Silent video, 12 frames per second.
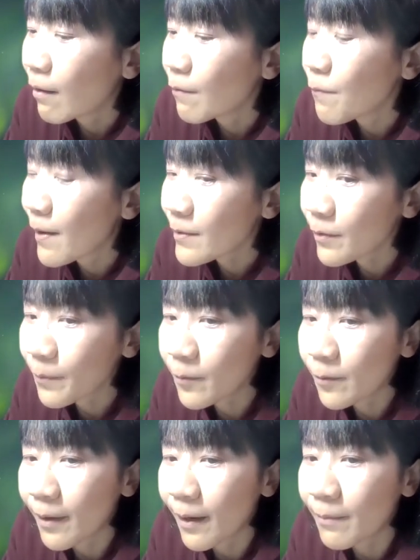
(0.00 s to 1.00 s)
First of
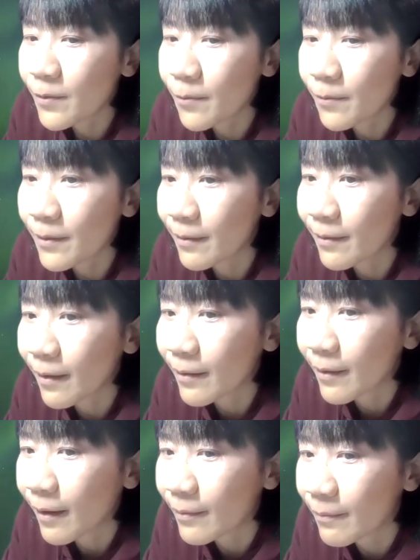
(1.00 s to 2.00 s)
all, I'm sorry that
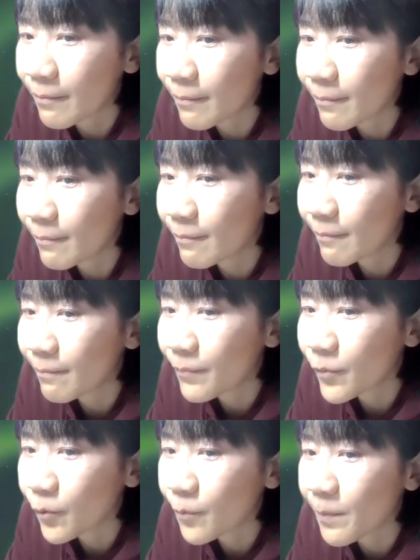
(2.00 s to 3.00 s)
I can't
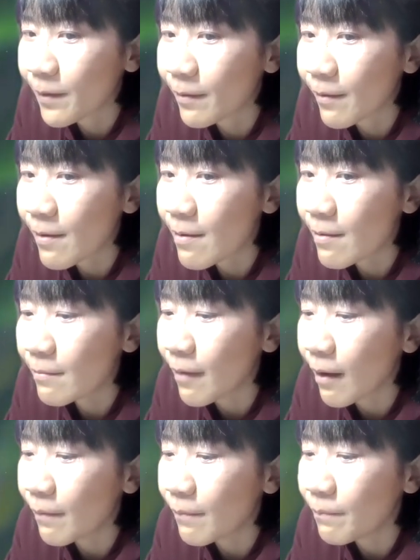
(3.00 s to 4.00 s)
not be there.
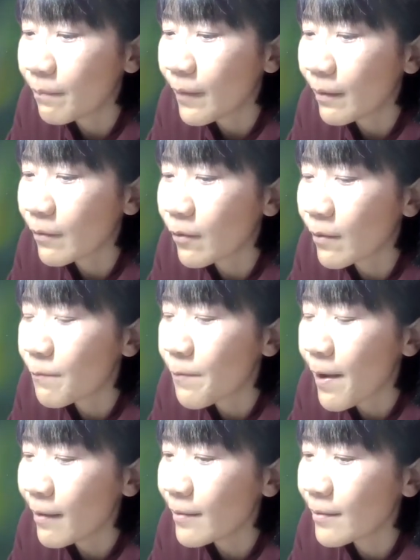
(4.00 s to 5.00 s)
Then
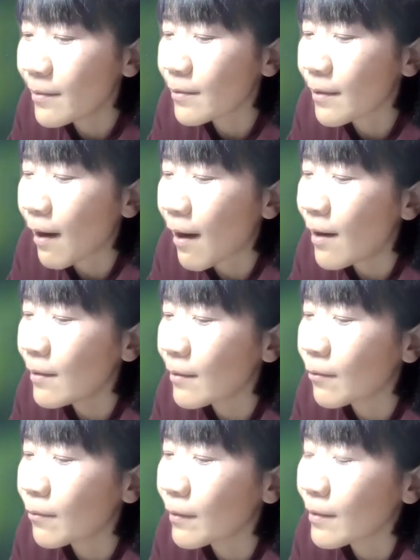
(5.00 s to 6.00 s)
fairness is highly
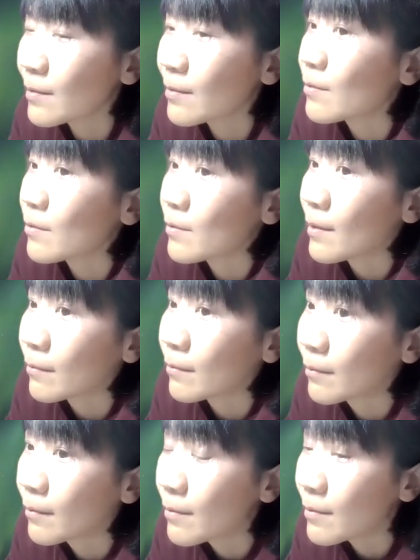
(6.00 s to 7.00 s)
contextual
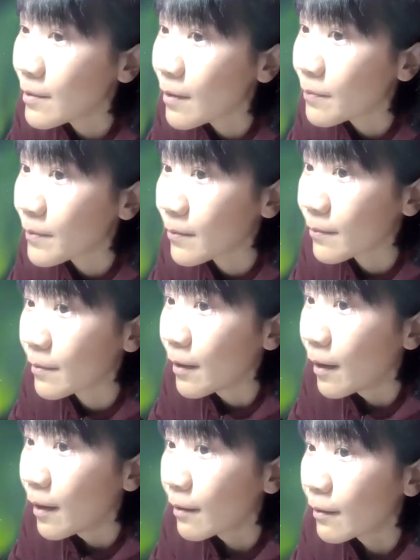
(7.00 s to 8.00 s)
concept. So
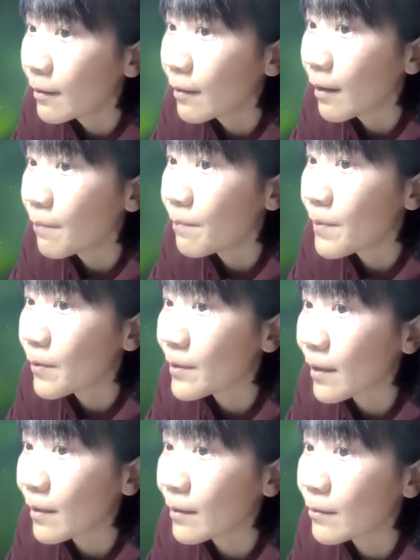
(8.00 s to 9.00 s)
then
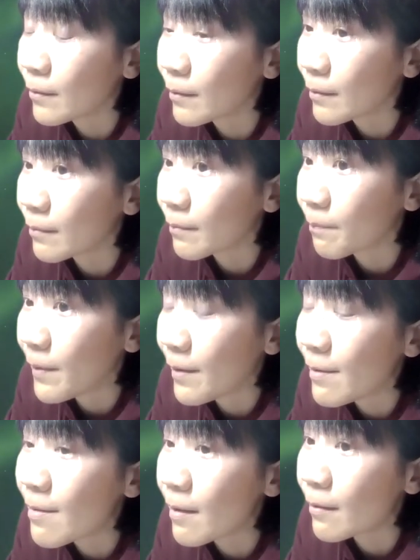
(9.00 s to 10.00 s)
because I couldn't
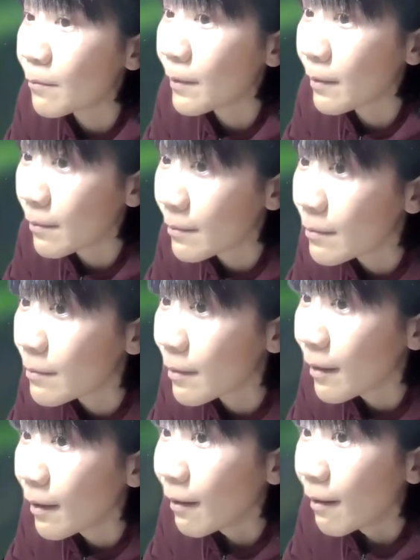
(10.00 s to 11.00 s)
be there with
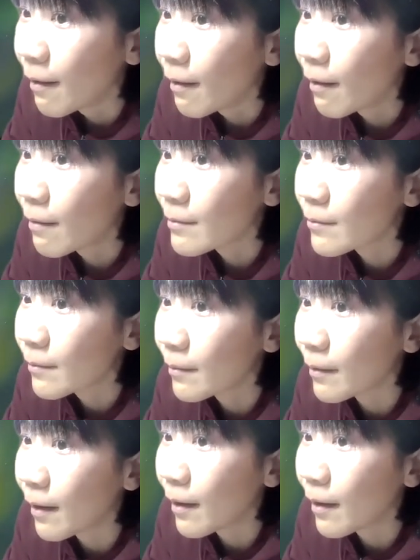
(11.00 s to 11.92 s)
you, so